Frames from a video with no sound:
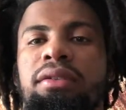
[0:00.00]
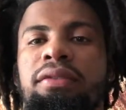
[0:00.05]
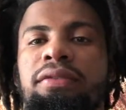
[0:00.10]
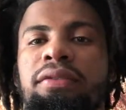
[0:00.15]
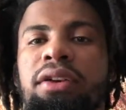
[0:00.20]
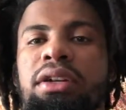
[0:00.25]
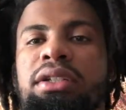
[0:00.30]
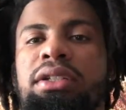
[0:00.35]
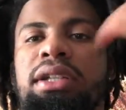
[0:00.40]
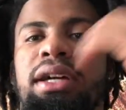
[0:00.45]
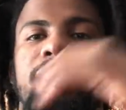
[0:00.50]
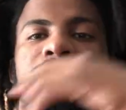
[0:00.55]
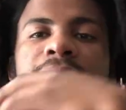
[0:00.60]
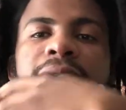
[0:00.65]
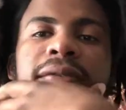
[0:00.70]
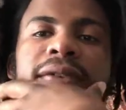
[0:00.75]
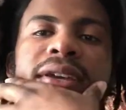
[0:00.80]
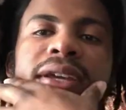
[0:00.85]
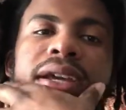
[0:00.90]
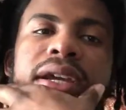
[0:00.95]
first time on
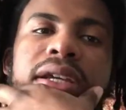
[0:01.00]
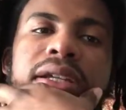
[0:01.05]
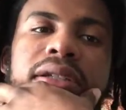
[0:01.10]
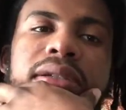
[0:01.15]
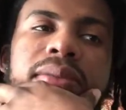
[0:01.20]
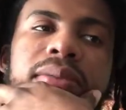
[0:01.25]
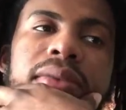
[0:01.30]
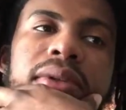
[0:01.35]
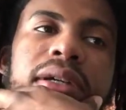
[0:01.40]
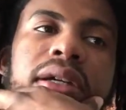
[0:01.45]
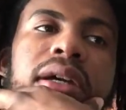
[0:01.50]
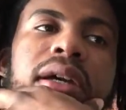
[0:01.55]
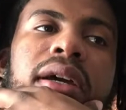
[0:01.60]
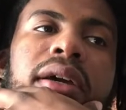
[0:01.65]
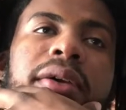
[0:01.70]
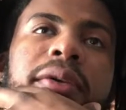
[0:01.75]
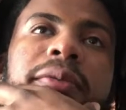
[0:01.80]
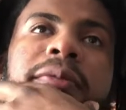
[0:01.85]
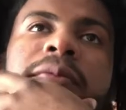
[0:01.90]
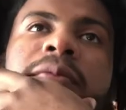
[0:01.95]
vacation. But
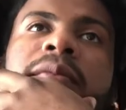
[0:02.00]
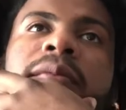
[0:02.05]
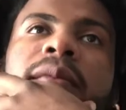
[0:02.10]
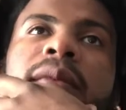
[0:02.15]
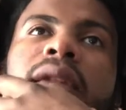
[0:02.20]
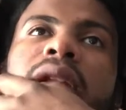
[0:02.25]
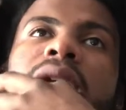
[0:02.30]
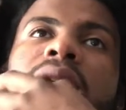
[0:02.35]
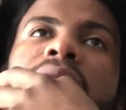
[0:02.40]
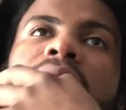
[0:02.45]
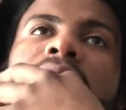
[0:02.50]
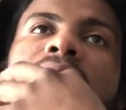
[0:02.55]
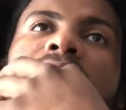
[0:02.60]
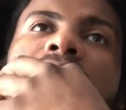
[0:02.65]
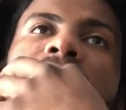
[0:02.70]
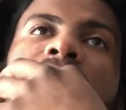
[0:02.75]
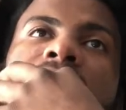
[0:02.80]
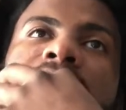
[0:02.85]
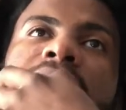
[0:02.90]
I